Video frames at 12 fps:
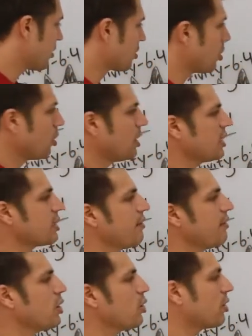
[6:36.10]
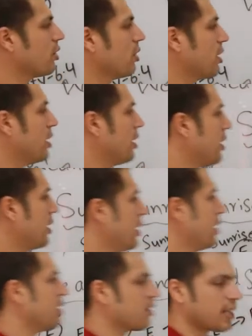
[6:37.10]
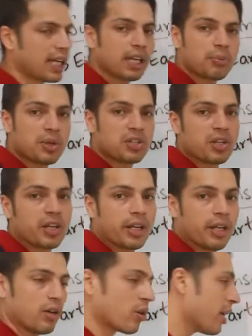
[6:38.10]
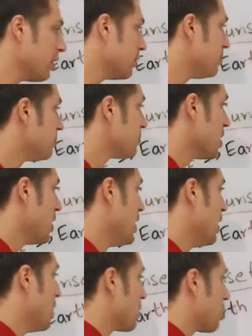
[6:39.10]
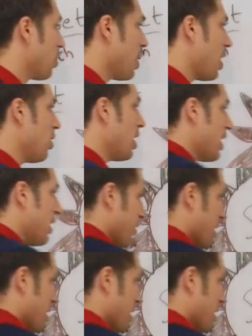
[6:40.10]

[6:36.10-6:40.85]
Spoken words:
So let's have a look at the second picture here. Okay, so now I have